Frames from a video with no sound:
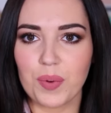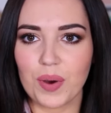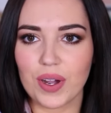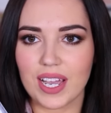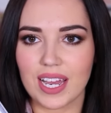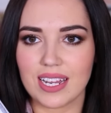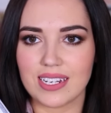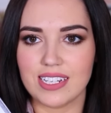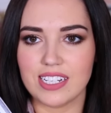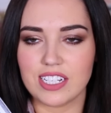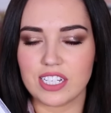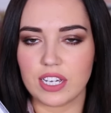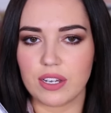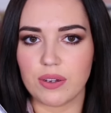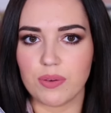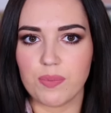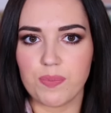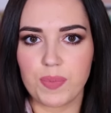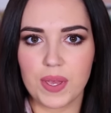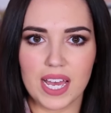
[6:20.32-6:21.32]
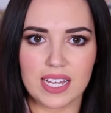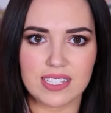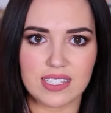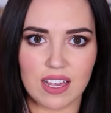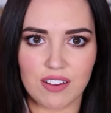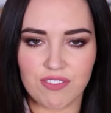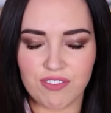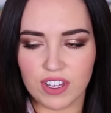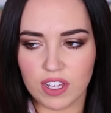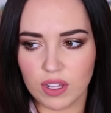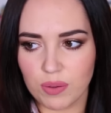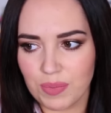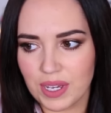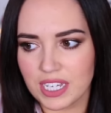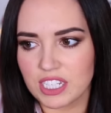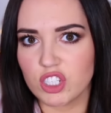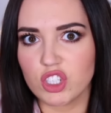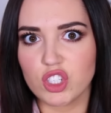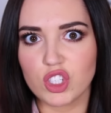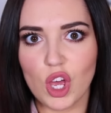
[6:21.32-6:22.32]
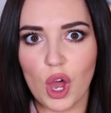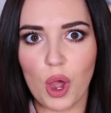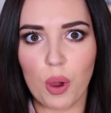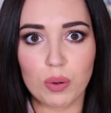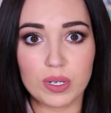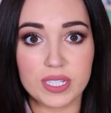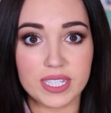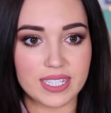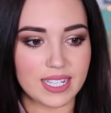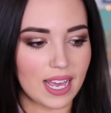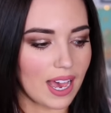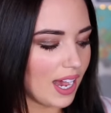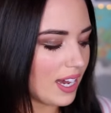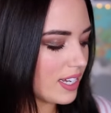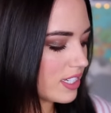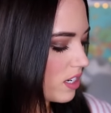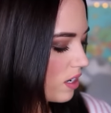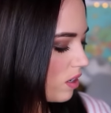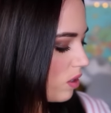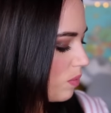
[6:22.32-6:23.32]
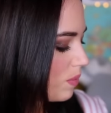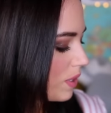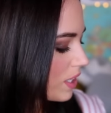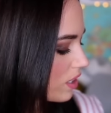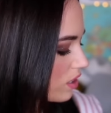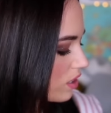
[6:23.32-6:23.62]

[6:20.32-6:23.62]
what can you do? P.S. that film is so sad. Oh my